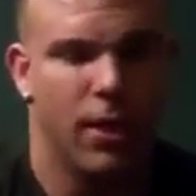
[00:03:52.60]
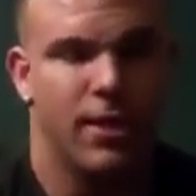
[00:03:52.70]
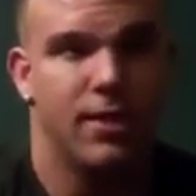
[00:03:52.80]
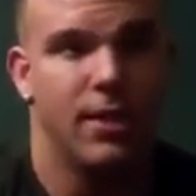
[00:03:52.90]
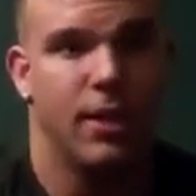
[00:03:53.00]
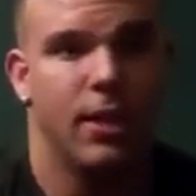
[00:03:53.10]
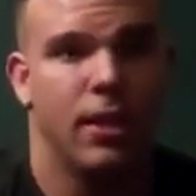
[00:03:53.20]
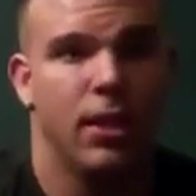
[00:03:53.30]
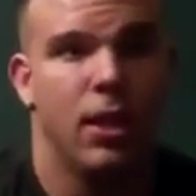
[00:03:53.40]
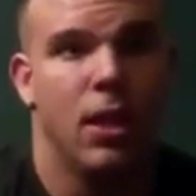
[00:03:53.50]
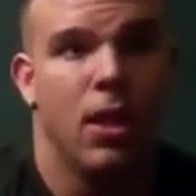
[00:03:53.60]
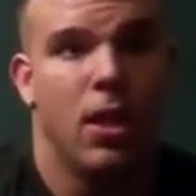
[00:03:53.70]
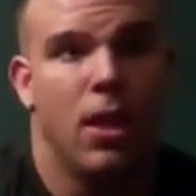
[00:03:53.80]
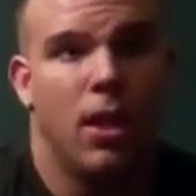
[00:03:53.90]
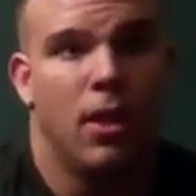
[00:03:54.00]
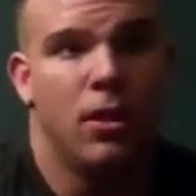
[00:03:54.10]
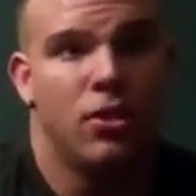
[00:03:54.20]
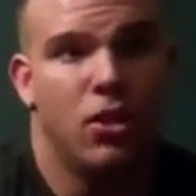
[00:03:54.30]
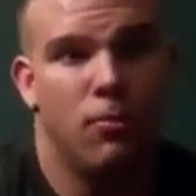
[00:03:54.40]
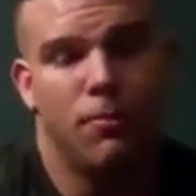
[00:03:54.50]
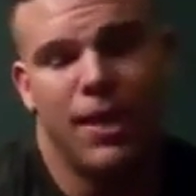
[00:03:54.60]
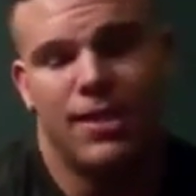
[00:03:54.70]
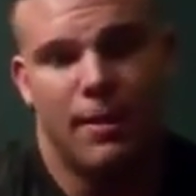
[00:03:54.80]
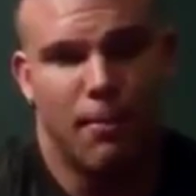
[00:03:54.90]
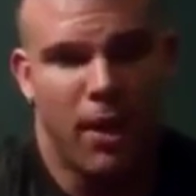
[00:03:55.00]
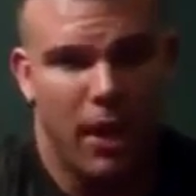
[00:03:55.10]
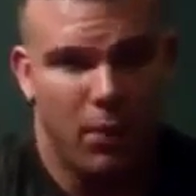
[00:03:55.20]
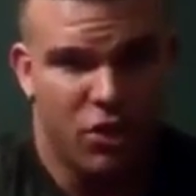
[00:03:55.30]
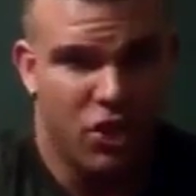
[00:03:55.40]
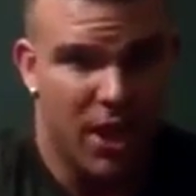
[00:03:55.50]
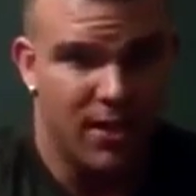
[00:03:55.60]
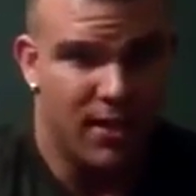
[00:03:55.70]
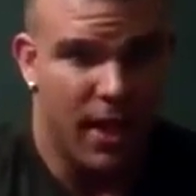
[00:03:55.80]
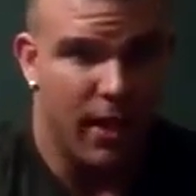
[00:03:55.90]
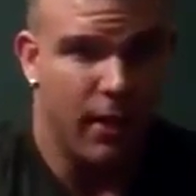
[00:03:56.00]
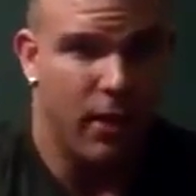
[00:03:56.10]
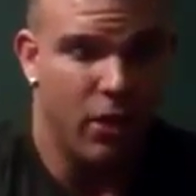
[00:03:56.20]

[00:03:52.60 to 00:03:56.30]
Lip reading: let's see. So let's say Monday was chest day.